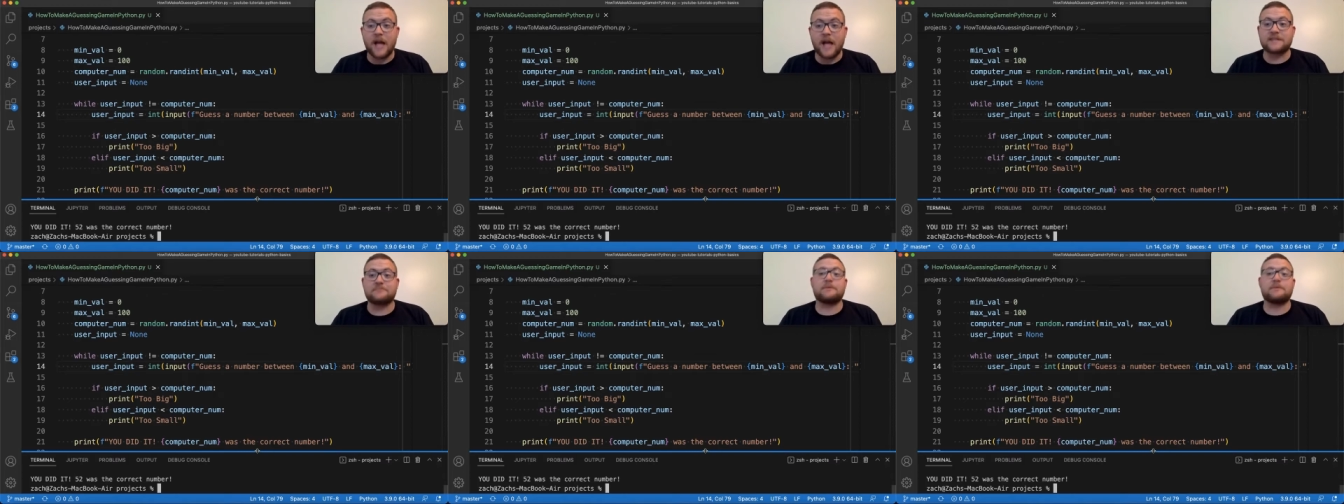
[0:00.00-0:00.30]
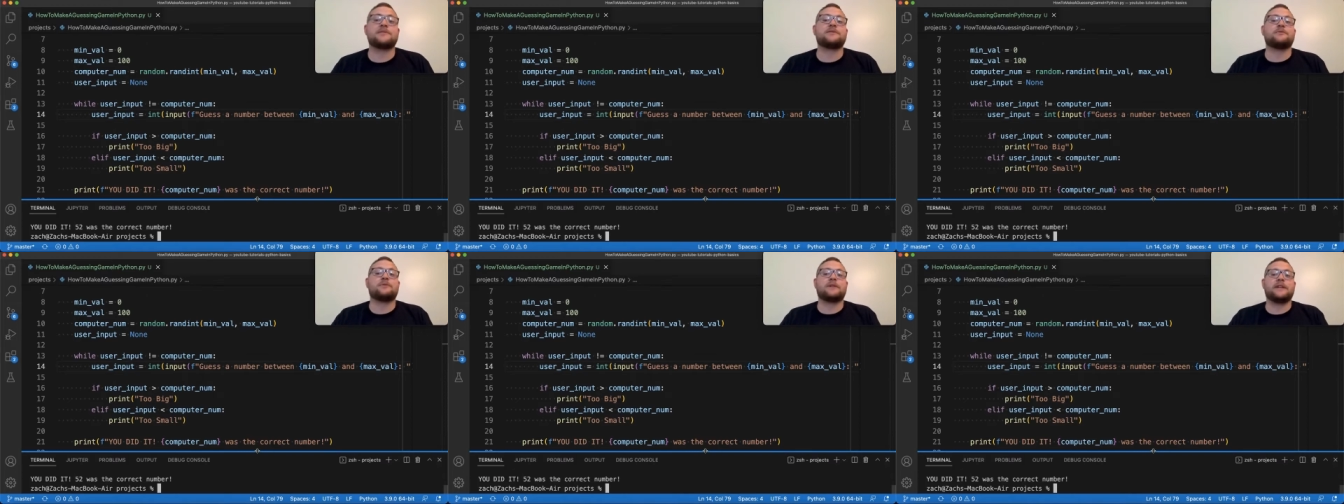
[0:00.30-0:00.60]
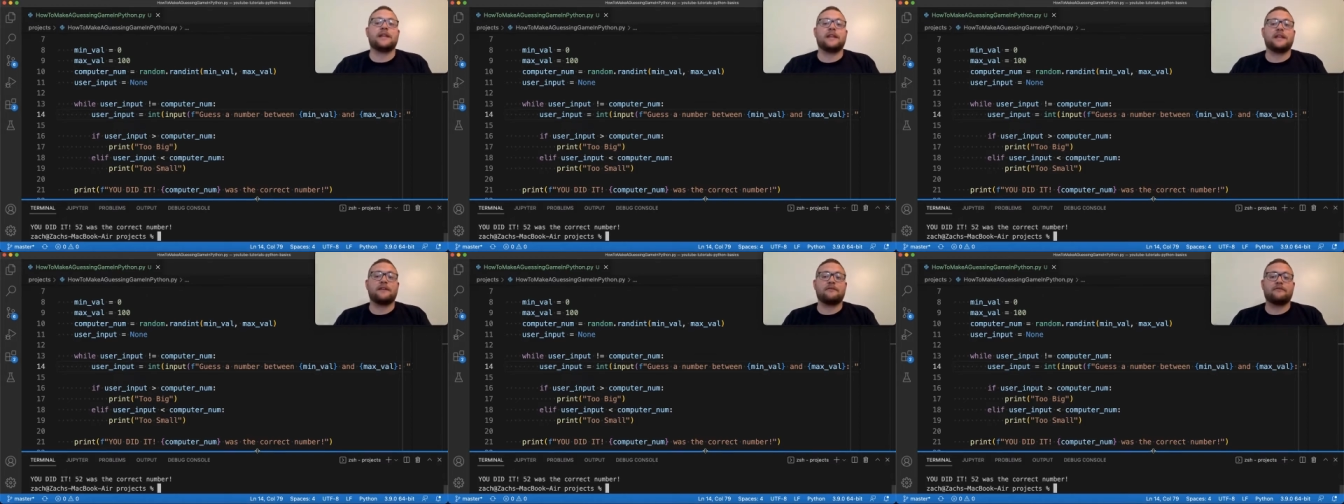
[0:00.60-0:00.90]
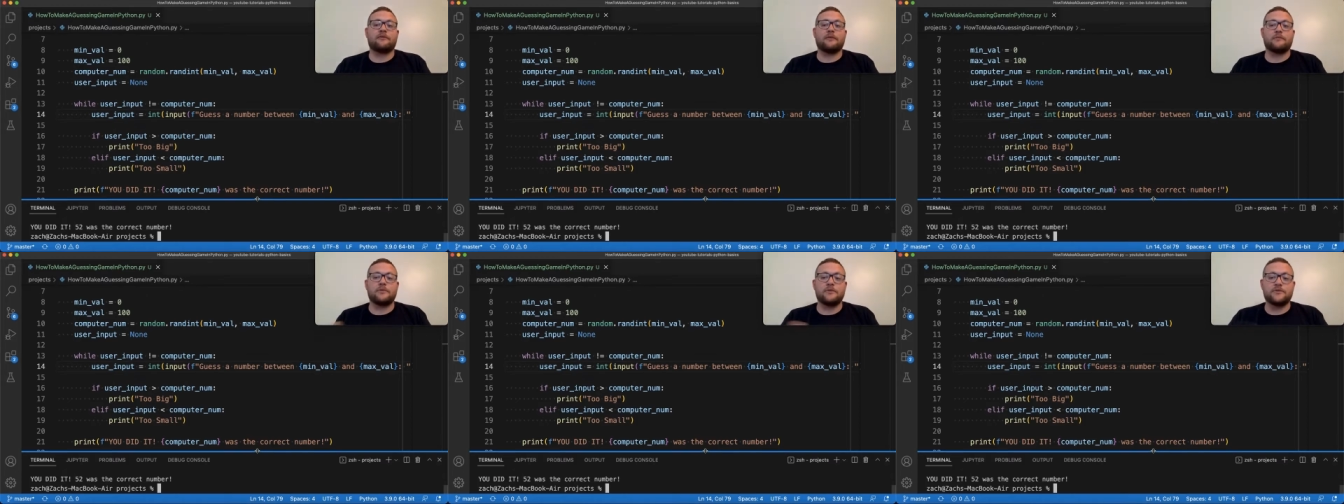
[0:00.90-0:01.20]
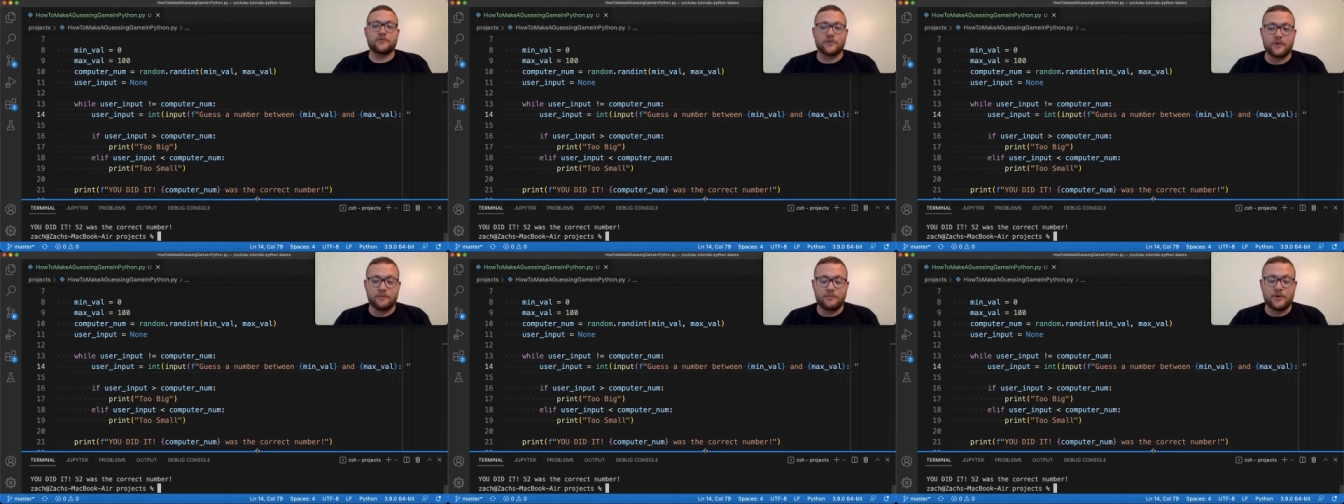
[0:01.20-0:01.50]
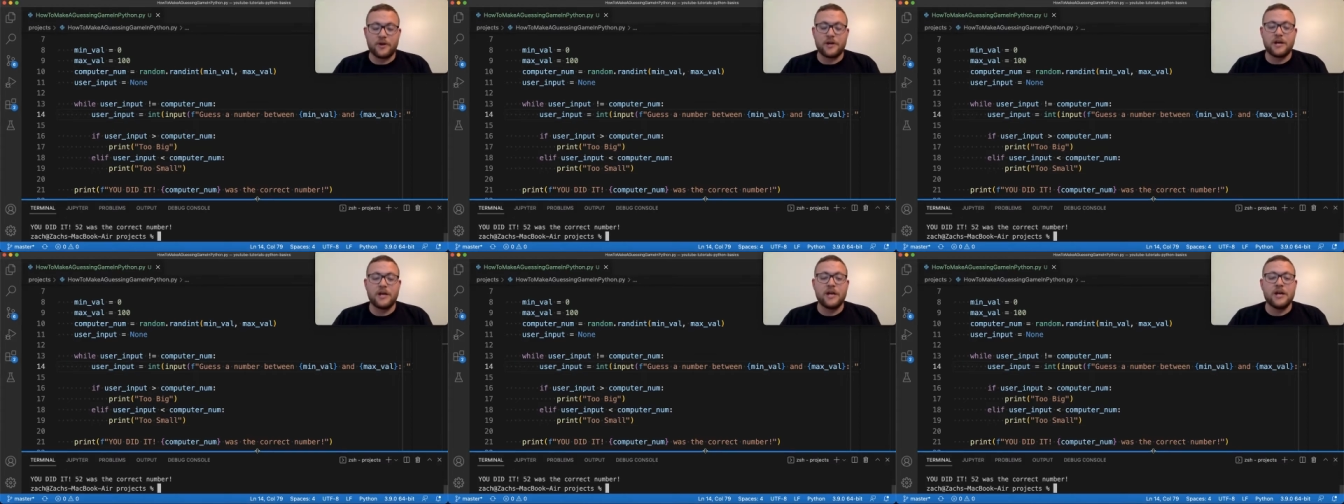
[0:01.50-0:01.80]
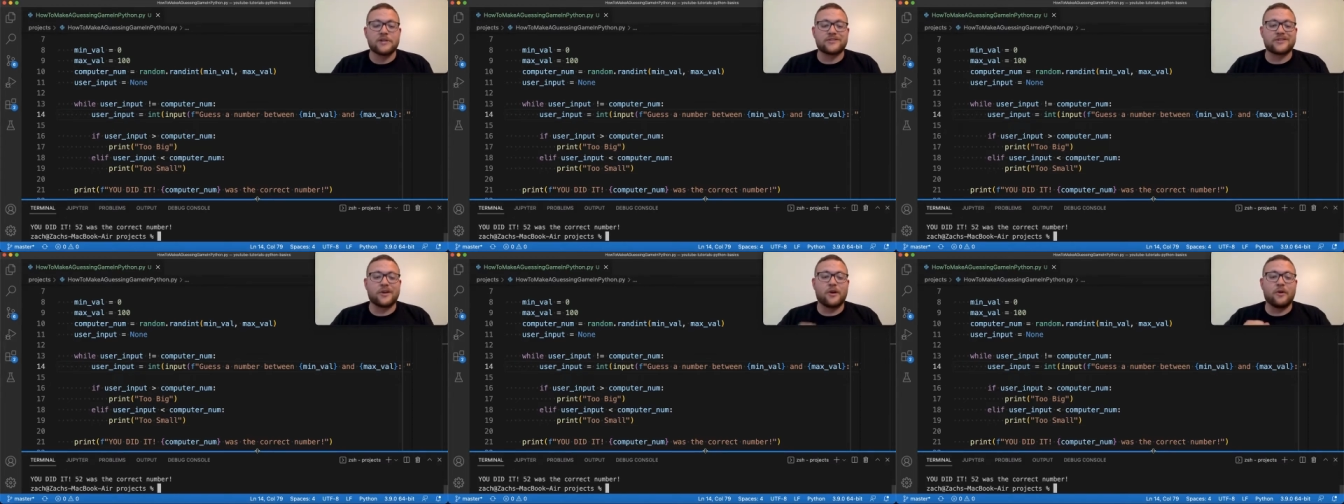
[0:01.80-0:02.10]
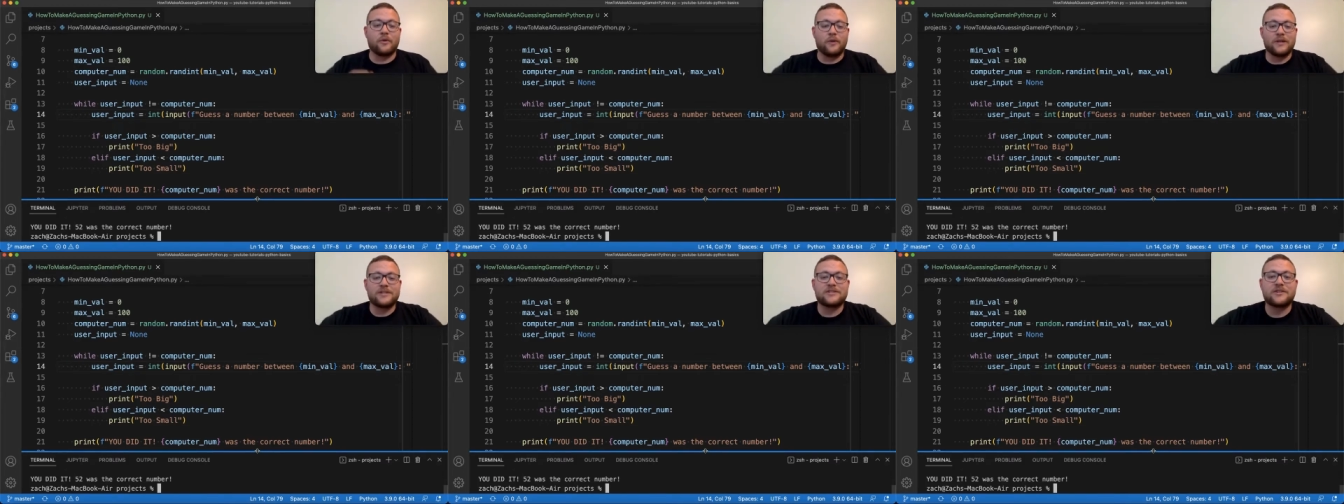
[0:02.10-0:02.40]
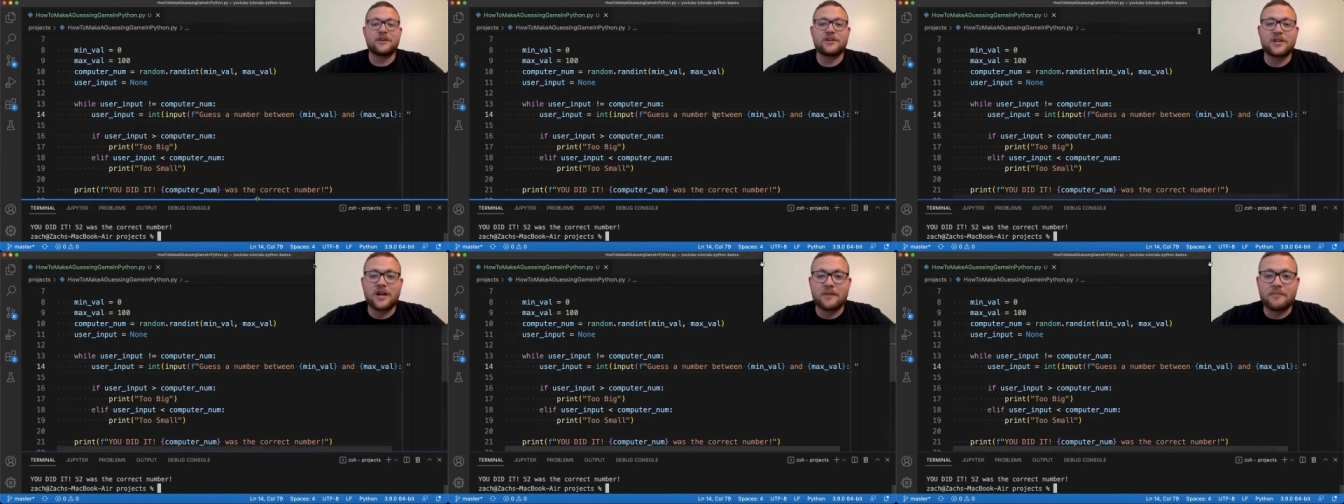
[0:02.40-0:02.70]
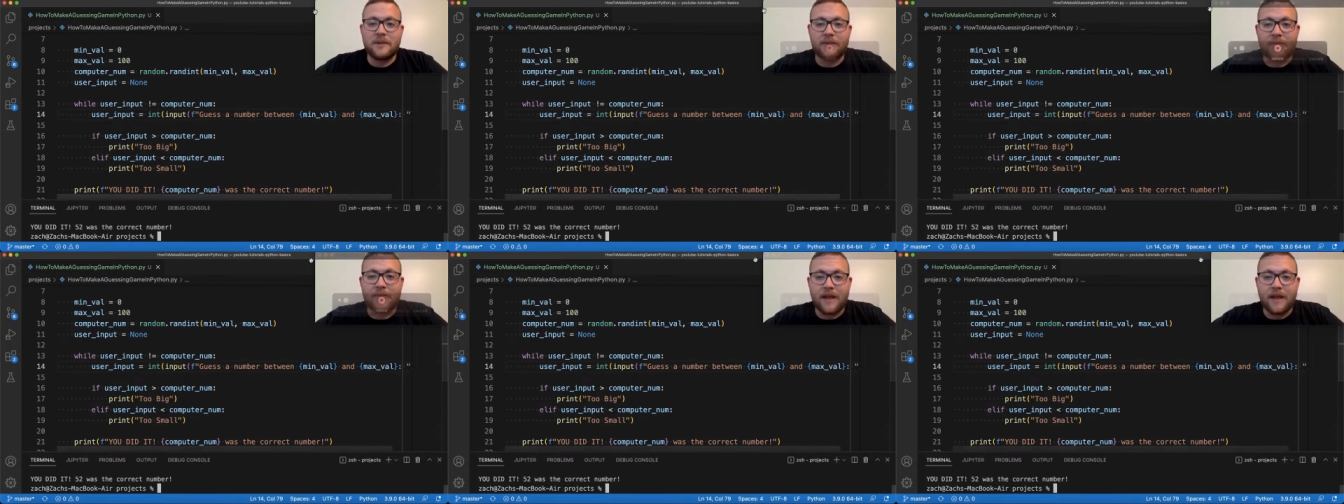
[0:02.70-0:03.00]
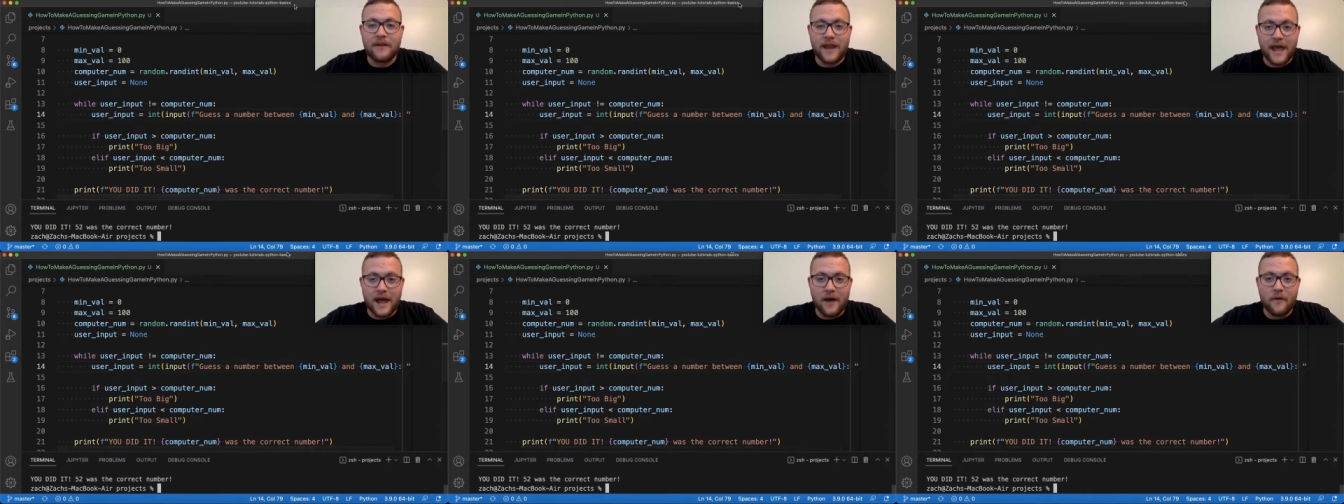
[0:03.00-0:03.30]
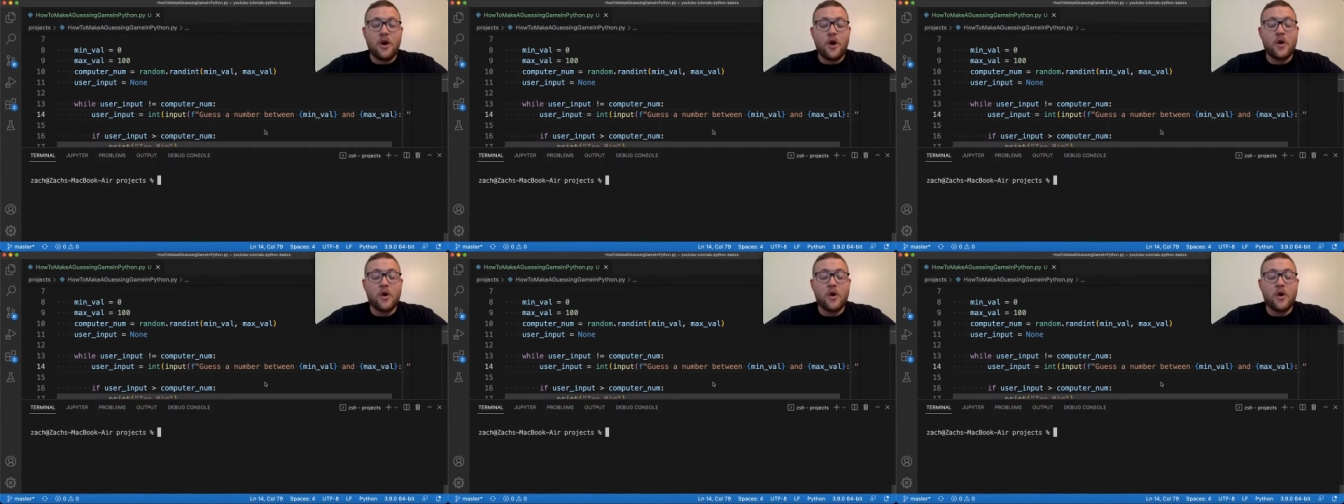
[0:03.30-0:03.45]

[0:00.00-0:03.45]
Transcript: especially when getting from user input. So let's start talking about that now.